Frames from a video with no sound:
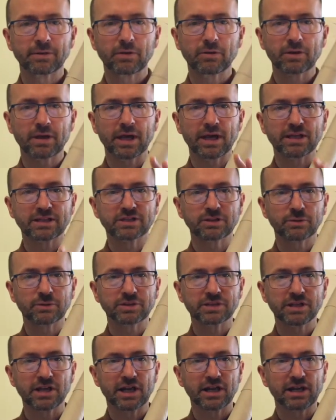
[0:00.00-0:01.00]
Okay, so it's
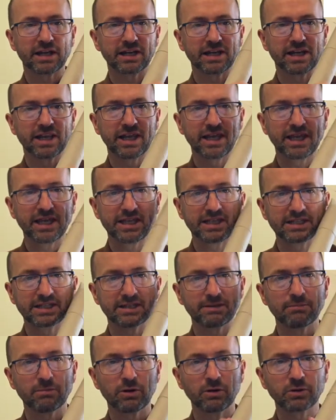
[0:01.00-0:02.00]
not a lazy
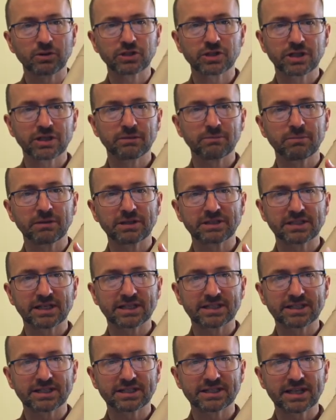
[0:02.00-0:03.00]
motion, but it's a
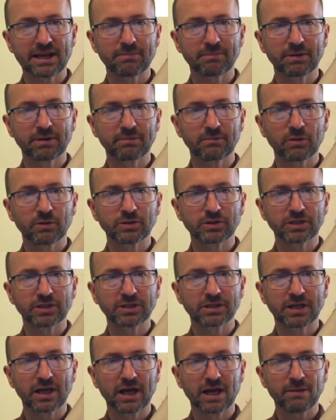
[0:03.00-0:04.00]
snapping
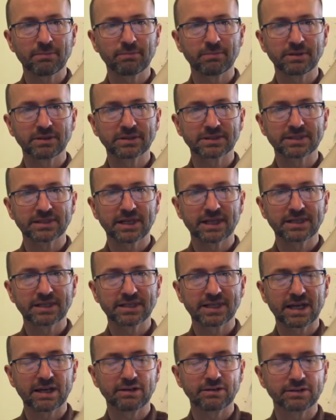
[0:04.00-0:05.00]
motion, ups and
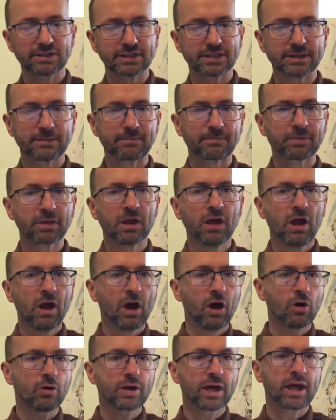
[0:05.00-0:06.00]
downs.
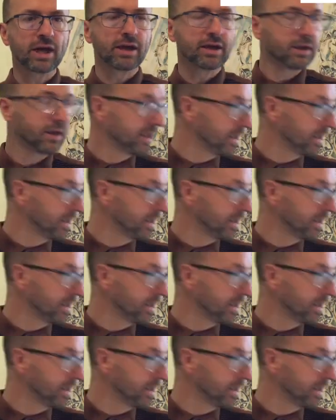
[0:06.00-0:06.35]
Okay,